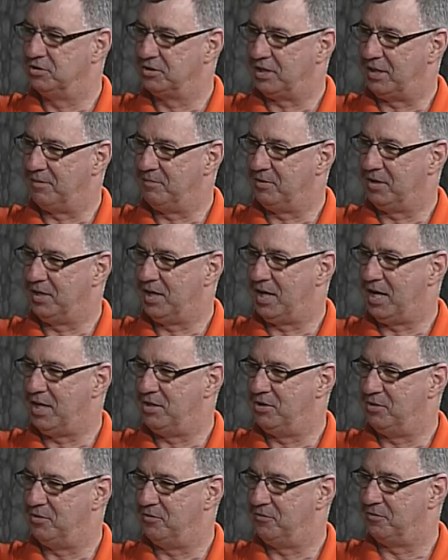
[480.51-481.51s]
the same thing I
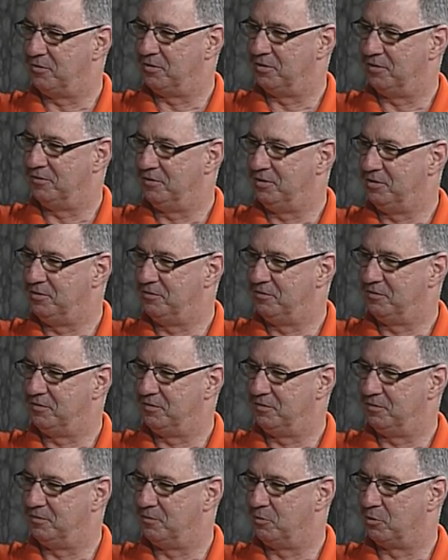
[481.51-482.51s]
do for a living.
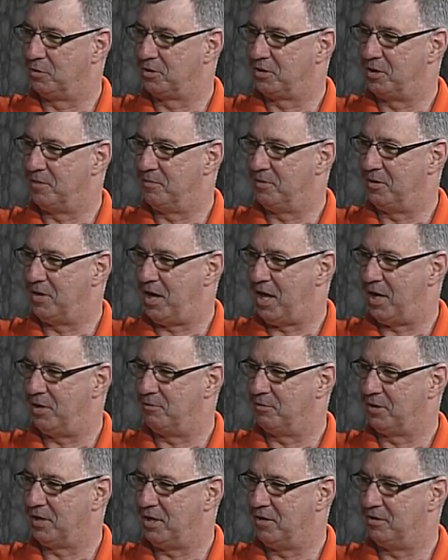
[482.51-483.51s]
You've worked up in
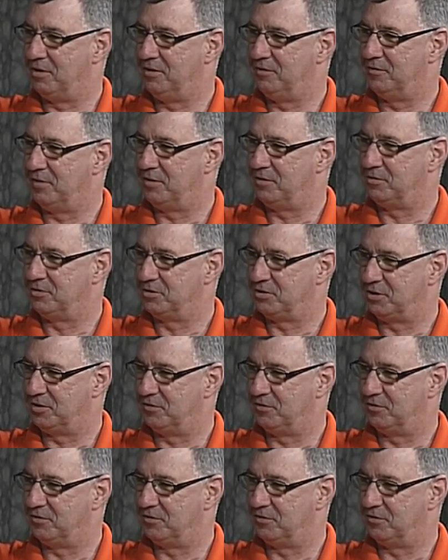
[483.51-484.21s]
Ottawa County Veteran mm-hmm.